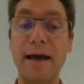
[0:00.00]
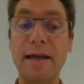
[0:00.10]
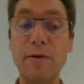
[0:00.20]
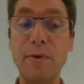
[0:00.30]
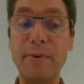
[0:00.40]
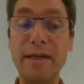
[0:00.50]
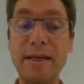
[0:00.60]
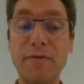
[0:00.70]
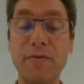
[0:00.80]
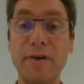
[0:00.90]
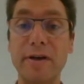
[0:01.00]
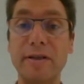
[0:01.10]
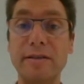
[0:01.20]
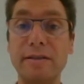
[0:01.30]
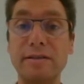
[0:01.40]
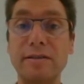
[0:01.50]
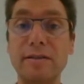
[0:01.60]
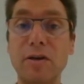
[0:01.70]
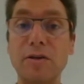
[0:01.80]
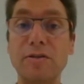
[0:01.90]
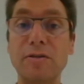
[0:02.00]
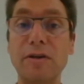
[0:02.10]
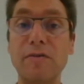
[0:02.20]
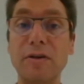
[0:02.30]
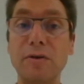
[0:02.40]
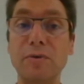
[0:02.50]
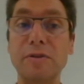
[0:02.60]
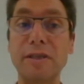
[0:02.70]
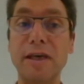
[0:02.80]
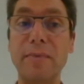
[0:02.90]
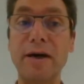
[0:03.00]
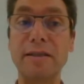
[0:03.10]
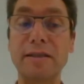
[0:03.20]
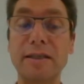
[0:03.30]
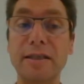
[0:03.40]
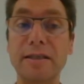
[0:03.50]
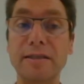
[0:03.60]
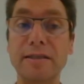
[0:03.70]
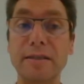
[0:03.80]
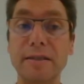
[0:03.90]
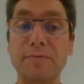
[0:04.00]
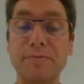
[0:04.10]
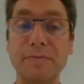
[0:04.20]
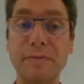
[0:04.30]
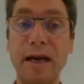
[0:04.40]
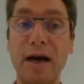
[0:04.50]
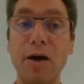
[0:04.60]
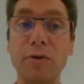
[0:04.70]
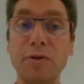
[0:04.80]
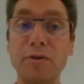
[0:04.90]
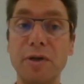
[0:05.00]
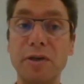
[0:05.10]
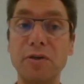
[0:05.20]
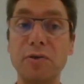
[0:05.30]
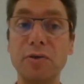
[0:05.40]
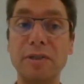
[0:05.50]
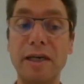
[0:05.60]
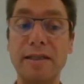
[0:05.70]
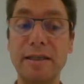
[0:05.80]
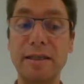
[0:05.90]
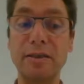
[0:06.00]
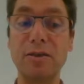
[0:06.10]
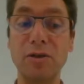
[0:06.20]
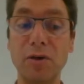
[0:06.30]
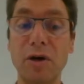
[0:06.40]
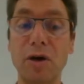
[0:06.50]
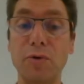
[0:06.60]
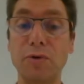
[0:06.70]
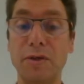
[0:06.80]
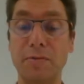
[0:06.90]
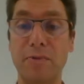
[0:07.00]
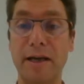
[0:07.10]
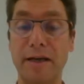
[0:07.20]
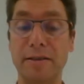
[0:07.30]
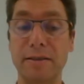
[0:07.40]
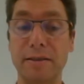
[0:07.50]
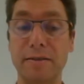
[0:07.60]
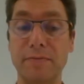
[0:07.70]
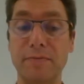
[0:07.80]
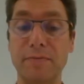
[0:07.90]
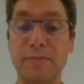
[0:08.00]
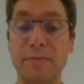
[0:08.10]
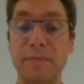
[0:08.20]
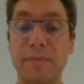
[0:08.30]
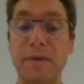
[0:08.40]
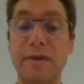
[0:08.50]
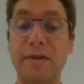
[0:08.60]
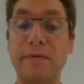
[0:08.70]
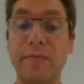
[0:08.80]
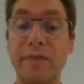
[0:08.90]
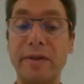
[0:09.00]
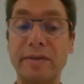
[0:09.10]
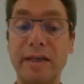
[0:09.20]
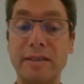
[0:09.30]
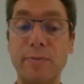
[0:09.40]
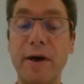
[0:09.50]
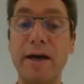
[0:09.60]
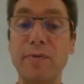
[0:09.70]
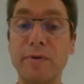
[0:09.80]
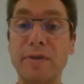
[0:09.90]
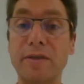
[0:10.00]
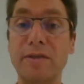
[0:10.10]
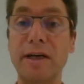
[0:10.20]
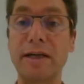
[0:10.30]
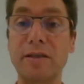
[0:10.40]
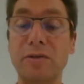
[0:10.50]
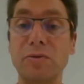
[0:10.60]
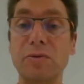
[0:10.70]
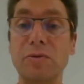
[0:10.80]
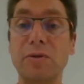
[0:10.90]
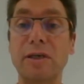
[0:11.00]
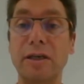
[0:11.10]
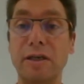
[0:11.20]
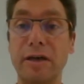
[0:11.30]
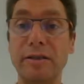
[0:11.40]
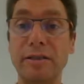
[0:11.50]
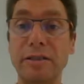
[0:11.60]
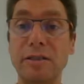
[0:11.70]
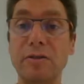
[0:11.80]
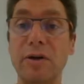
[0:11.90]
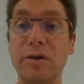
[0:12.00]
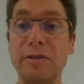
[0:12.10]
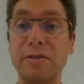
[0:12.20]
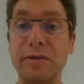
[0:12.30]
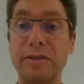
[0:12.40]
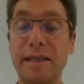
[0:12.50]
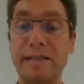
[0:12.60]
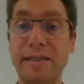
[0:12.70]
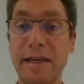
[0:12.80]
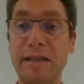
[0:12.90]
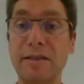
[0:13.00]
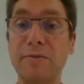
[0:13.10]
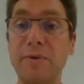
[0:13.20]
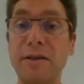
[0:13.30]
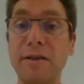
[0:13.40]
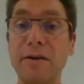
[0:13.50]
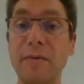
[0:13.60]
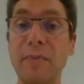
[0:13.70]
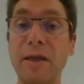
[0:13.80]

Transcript: And we believe this is also giving you some ideas how you can use that in your own practice. That's why we'd like to encourage you also in that second week